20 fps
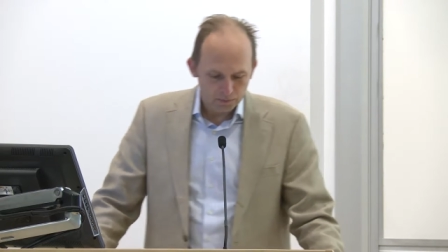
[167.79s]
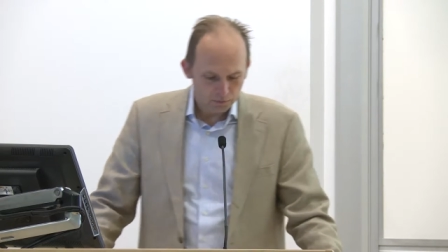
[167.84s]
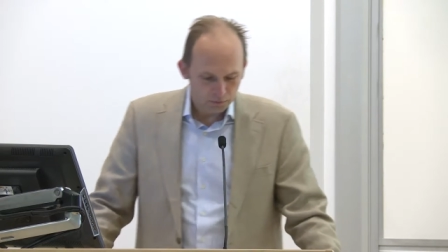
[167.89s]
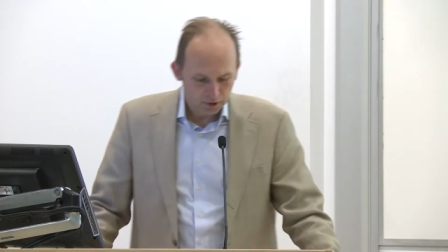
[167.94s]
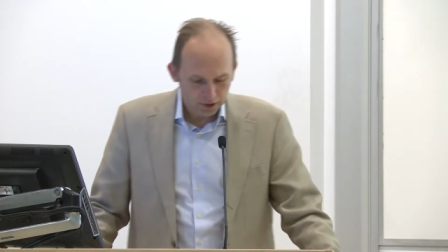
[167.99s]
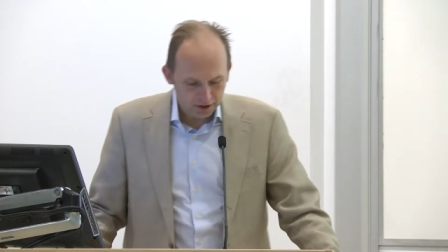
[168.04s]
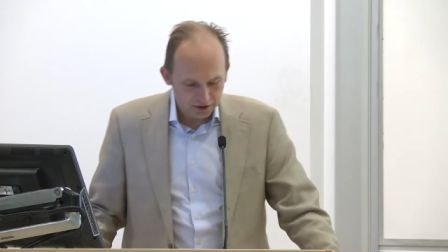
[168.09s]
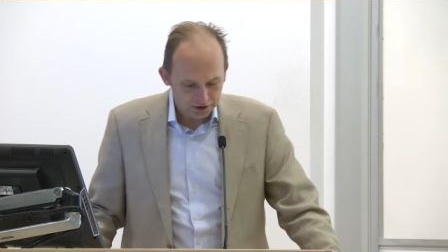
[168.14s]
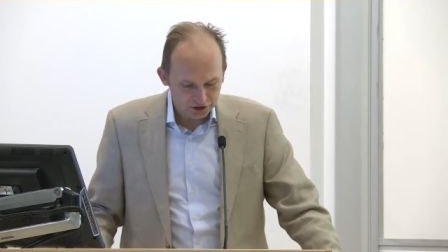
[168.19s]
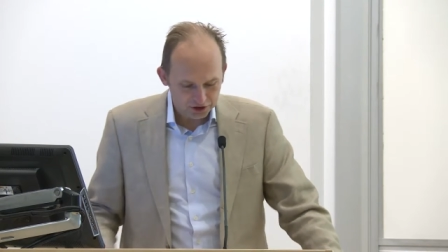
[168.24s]

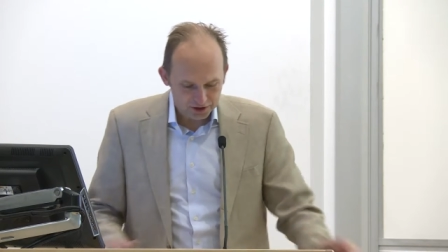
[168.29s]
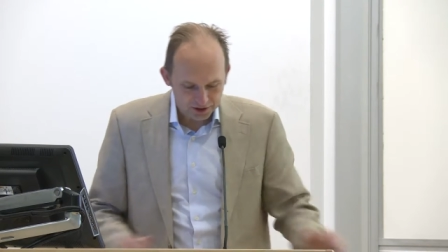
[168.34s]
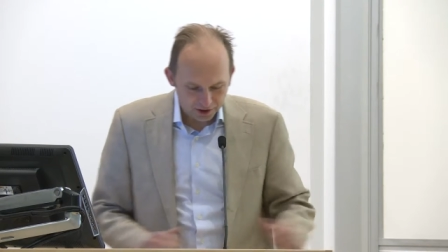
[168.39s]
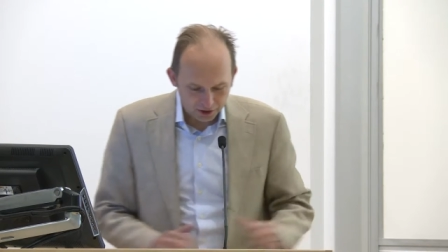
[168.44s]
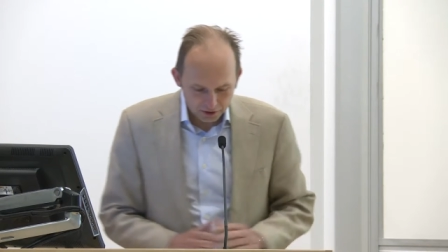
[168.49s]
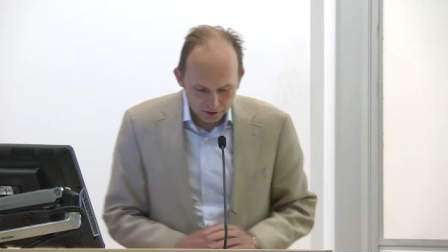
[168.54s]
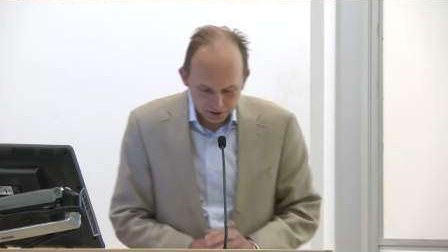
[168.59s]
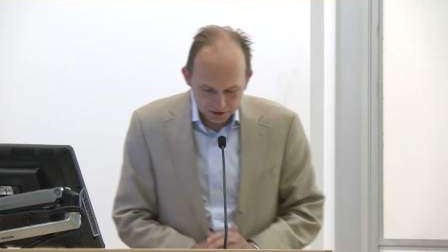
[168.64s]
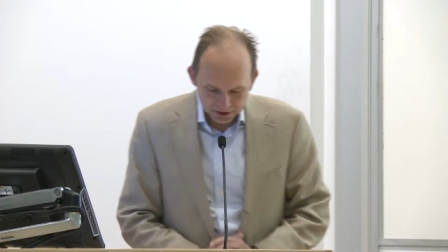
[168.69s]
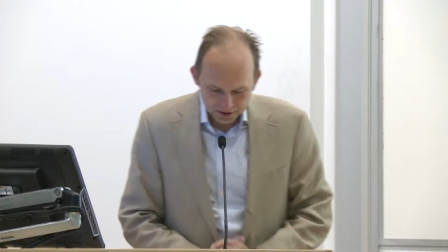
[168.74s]
religious
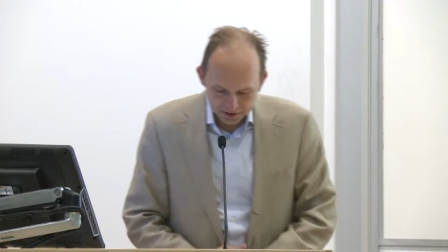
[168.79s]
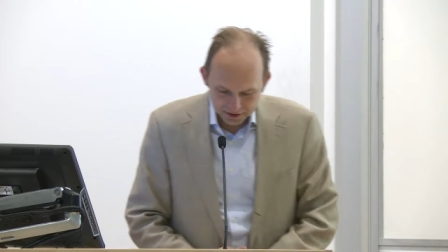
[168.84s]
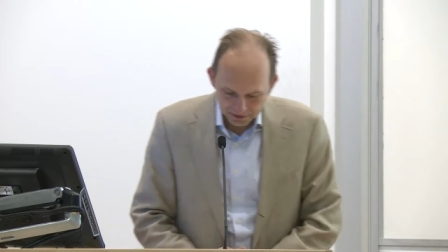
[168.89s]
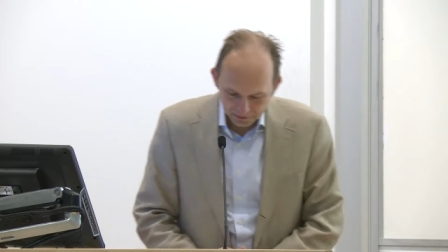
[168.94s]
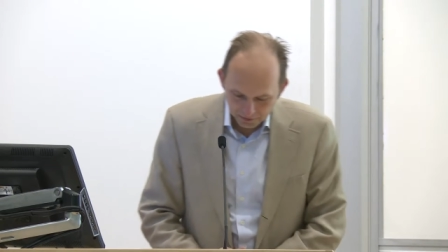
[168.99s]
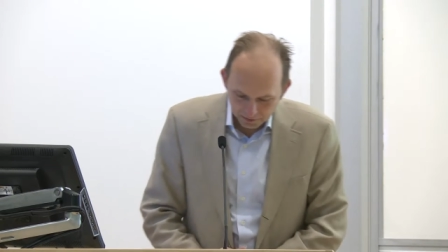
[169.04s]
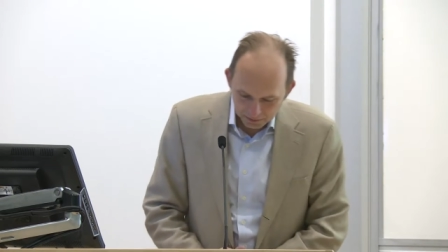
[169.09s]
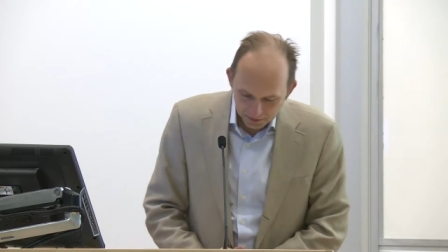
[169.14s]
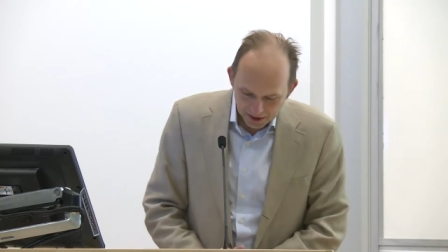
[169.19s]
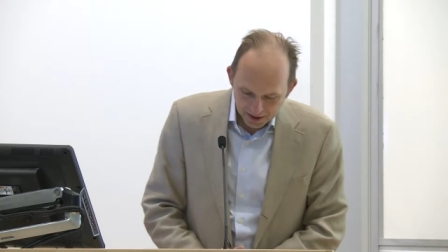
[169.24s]
enthusiasts
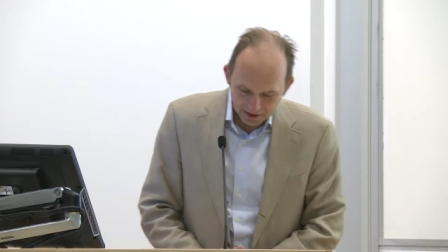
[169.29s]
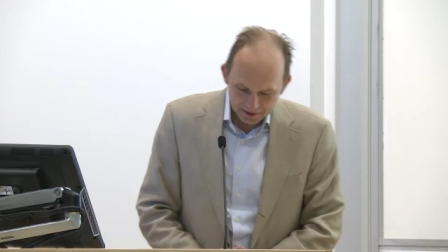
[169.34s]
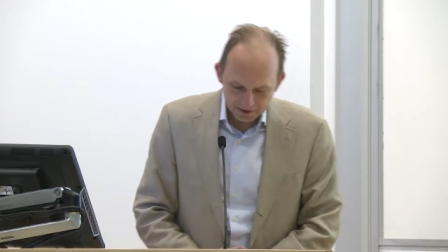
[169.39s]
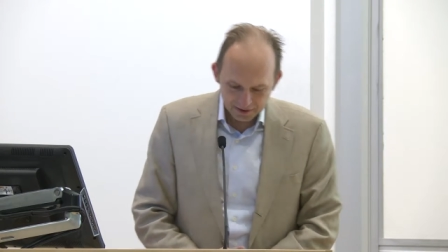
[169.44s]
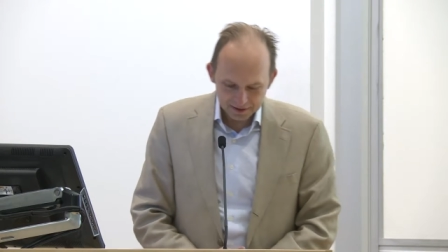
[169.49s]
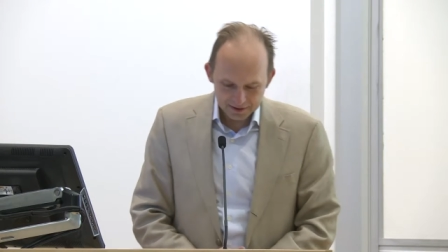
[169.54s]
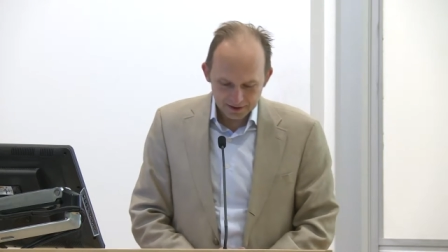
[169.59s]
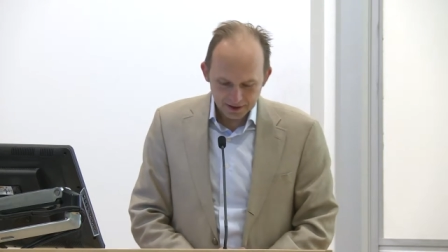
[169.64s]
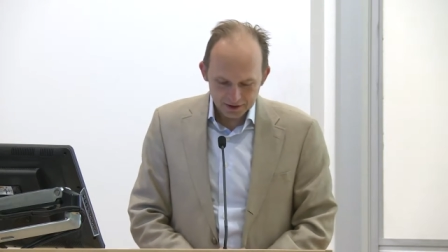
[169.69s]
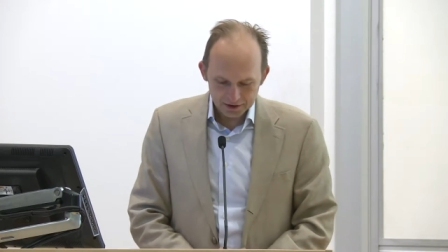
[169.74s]
of the mid
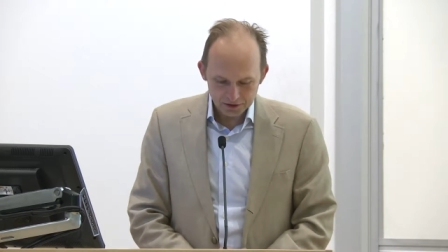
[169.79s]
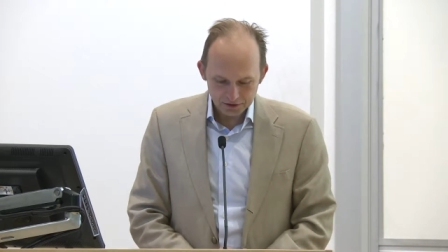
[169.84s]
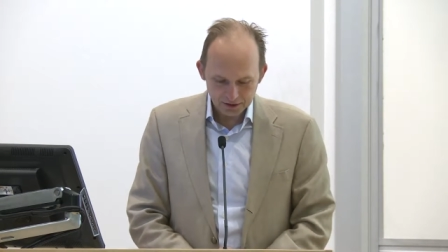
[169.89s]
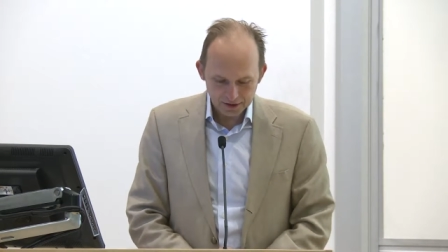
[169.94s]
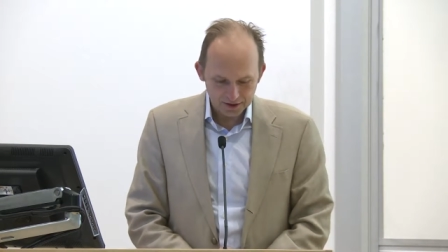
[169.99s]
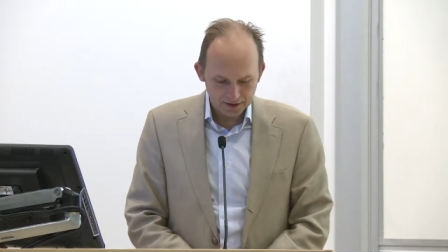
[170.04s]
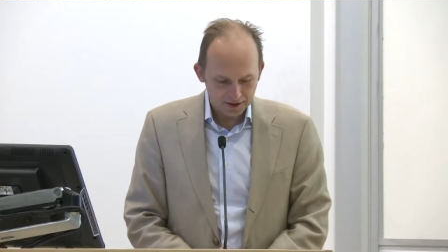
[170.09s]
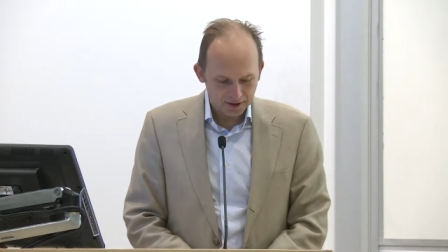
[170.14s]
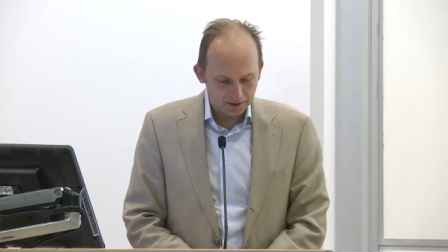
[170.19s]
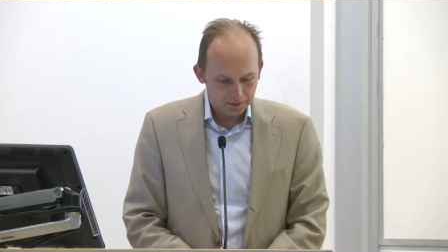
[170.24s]
18th century
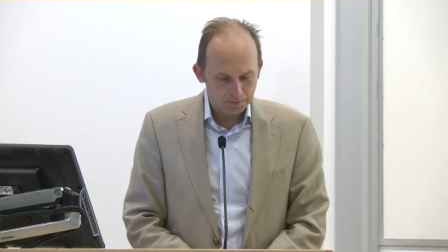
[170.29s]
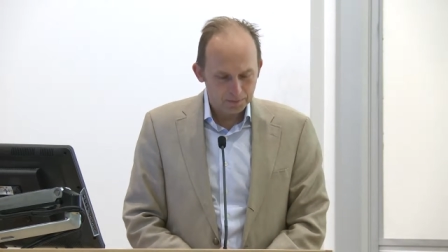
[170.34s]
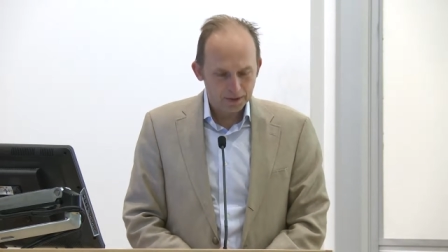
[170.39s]
did,